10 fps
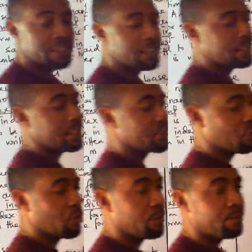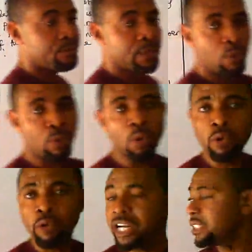an index form. And when
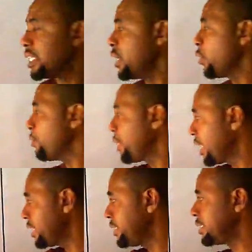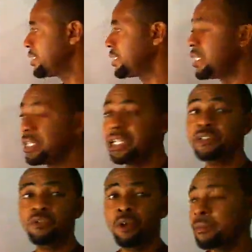we write a number like this, it's an
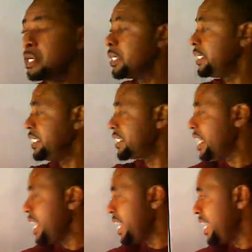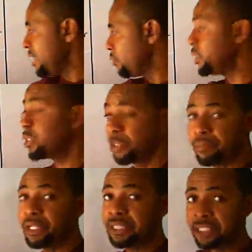index form. This a, which
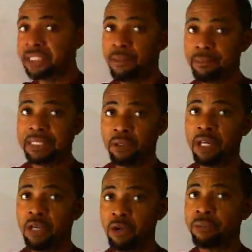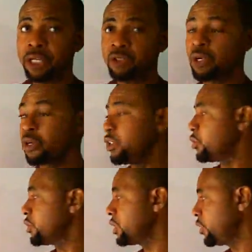represents a particular number, as we're going
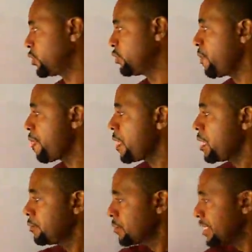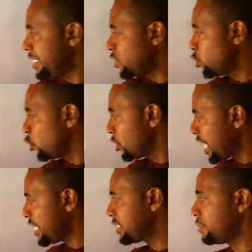to see soon, is known
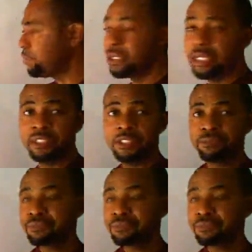as the base,